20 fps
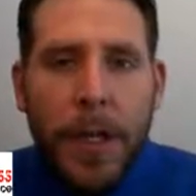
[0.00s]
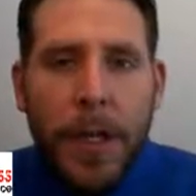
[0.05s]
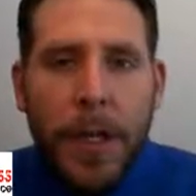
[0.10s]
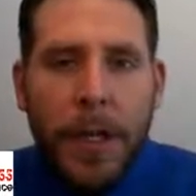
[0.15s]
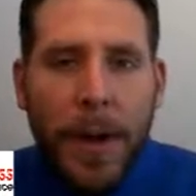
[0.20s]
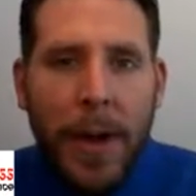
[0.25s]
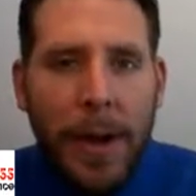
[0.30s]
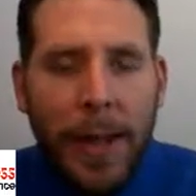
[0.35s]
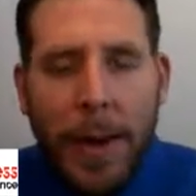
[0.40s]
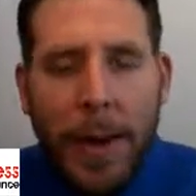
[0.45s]

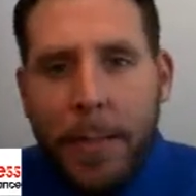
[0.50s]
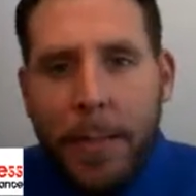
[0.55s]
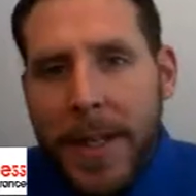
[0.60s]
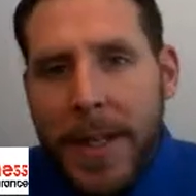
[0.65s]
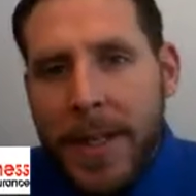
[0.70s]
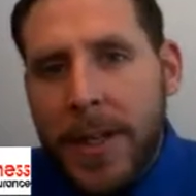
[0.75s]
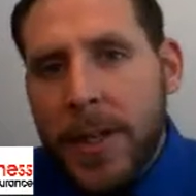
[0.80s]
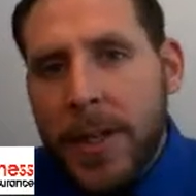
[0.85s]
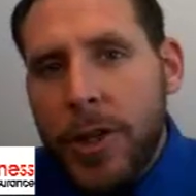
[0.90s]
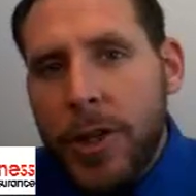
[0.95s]
So at Elite
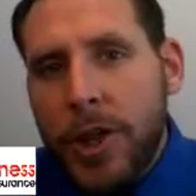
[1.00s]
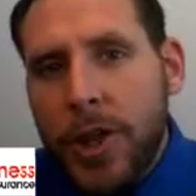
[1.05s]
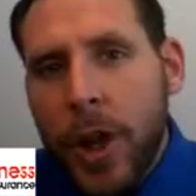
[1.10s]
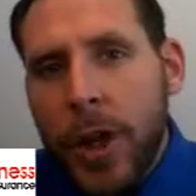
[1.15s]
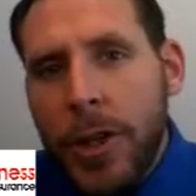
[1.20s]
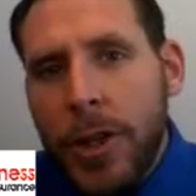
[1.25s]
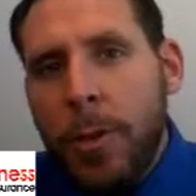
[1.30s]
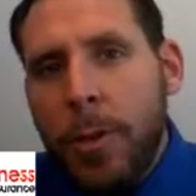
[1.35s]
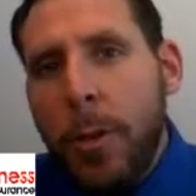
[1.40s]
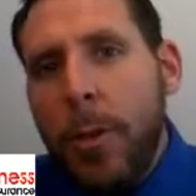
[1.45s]
Business
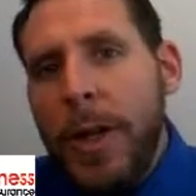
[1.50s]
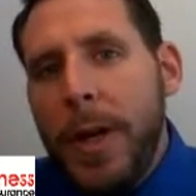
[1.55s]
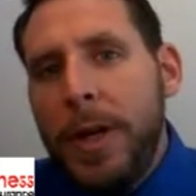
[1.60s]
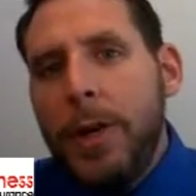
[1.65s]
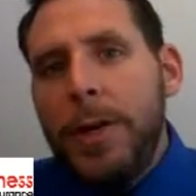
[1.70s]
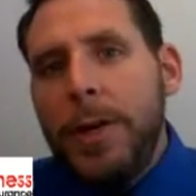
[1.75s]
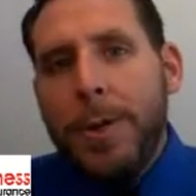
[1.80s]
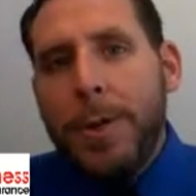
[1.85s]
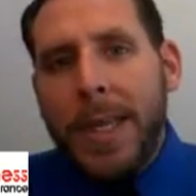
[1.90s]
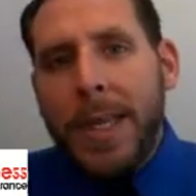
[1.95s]
Insurance, what we
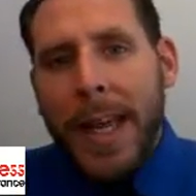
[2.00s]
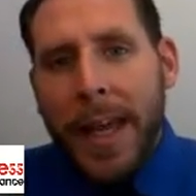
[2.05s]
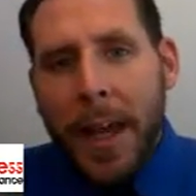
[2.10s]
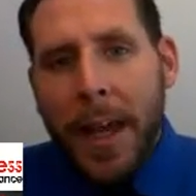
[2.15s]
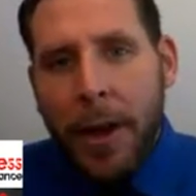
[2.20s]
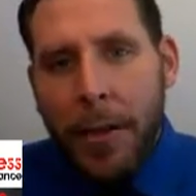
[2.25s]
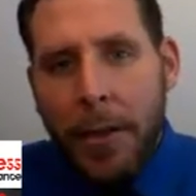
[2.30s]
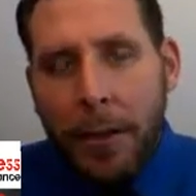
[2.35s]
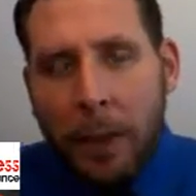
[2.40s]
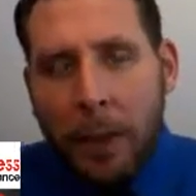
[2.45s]
do is we
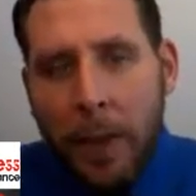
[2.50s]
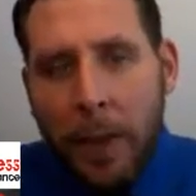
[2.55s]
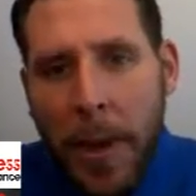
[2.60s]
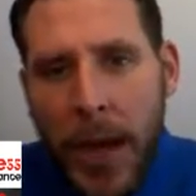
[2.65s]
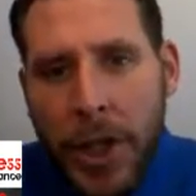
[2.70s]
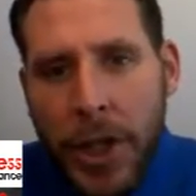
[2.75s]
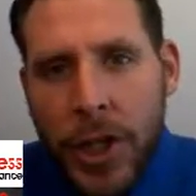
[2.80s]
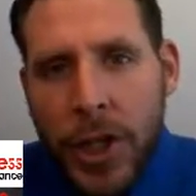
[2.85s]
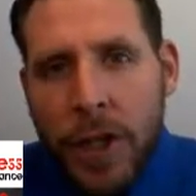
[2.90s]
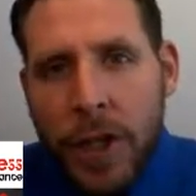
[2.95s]
take your
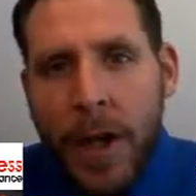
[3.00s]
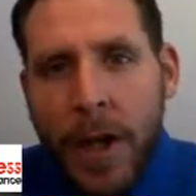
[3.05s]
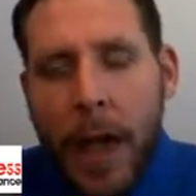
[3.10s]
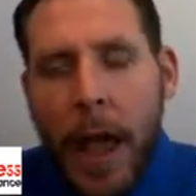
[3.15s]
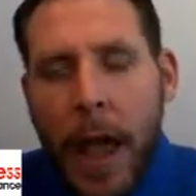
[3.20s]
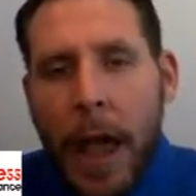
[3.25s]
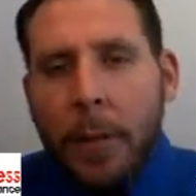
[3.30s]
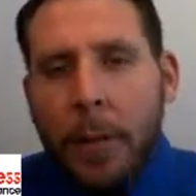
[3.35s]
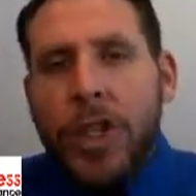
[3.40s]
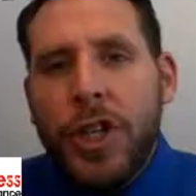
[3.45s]
information
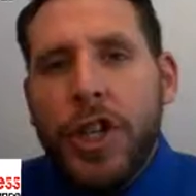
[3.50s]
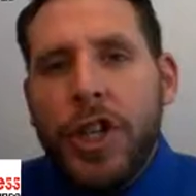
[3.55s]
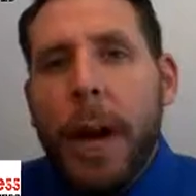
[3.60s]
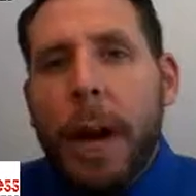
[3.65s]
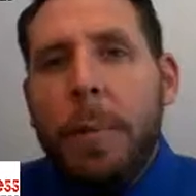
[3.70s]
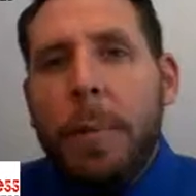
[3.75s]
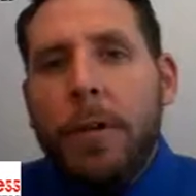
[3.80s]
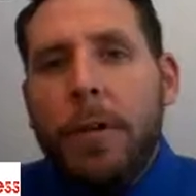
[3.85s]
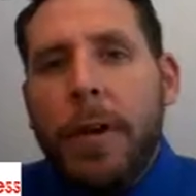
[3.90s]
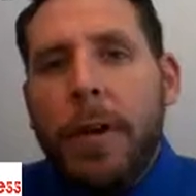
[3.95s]
and we
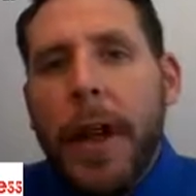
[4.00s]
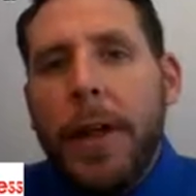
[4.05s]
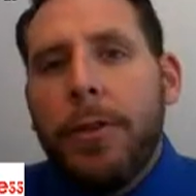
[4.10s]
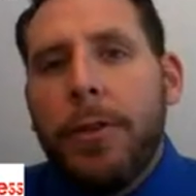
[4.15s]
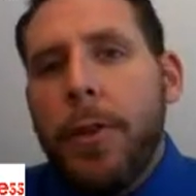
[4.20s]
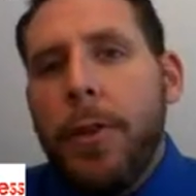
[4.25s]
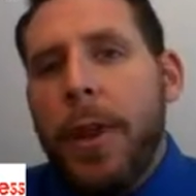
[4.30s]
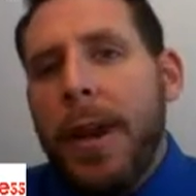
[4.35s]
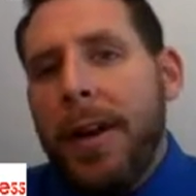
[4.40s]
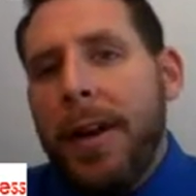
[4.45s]
shop it around
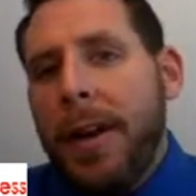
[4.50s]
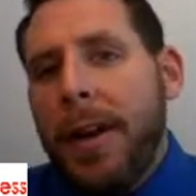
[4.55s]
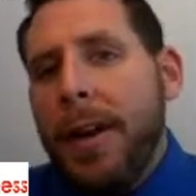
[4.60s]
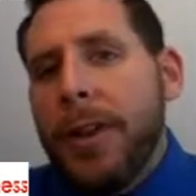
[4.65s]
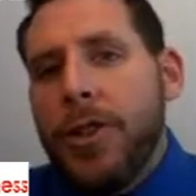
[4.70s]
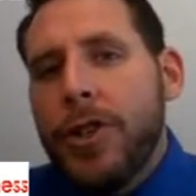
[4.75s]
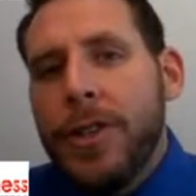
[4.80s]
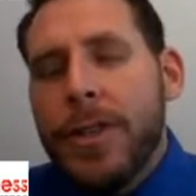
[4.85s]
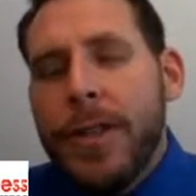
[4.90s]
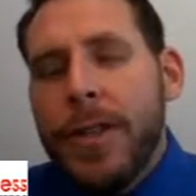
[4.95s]
through all our
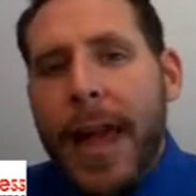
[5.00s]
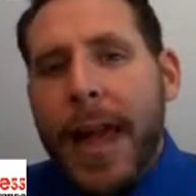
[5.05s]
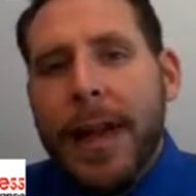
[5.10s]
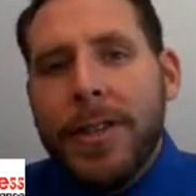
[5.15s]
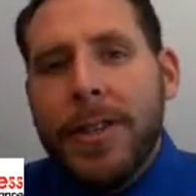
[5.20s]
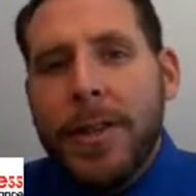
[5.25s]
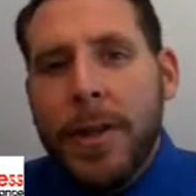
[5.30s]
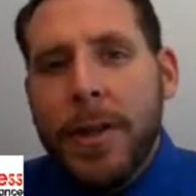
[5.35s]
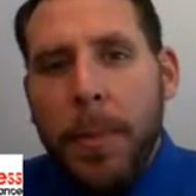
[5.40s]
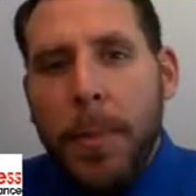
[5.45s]
hundreds and
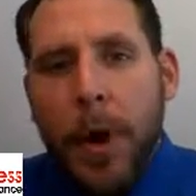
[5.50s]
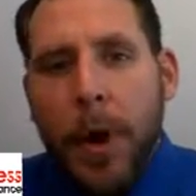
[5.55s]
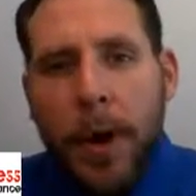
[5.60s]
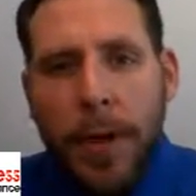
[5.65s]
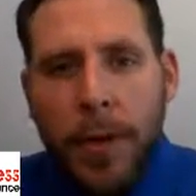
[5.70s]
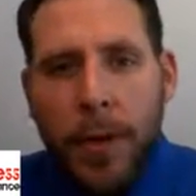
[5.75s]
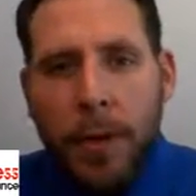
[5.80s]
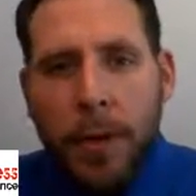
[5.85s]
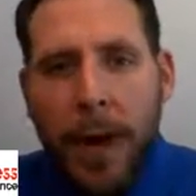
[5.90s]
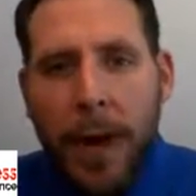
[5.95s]
thousands of
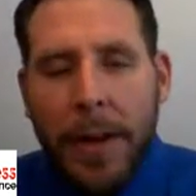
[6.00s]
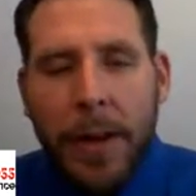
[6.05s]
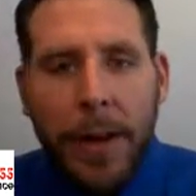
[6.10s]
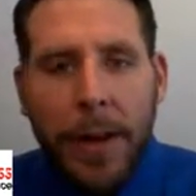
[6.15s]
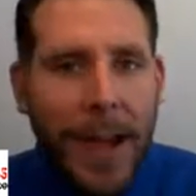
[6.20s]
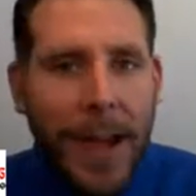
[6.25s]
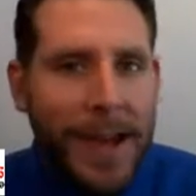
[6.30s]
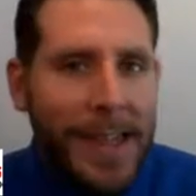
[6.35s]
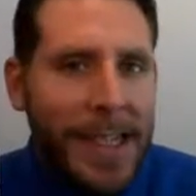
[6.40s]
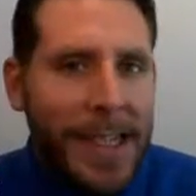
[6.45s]
markets throughout the
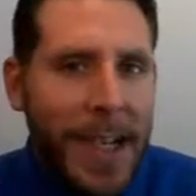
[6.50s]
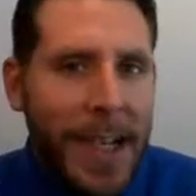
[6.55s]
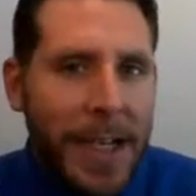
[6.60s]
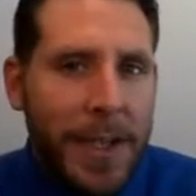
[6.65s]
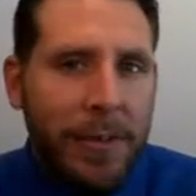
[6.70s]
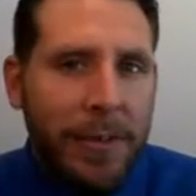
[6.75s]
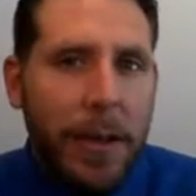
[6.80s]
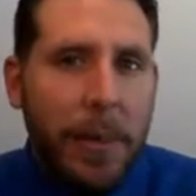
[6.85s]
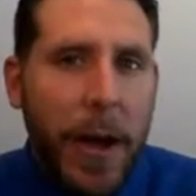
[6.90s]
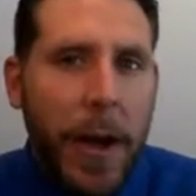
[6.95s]
United
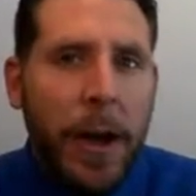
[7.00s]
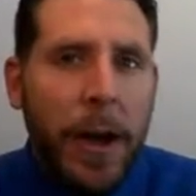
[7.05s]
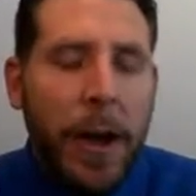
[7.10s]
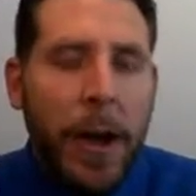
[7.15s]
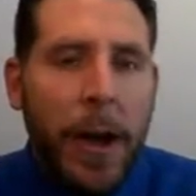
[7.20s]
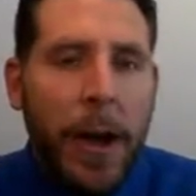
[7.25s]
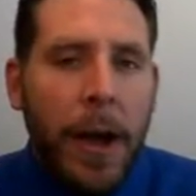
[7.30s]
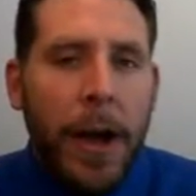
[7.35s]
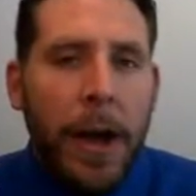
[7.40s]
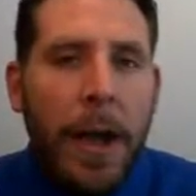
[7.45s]
States of
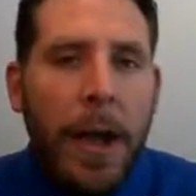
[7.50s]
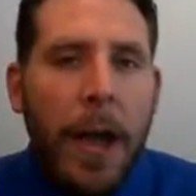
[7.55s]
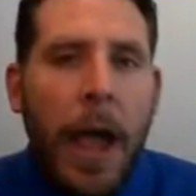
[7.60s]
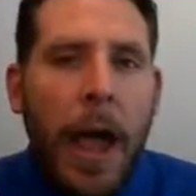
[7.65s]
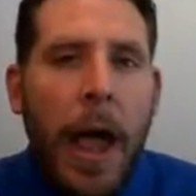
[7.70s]
America,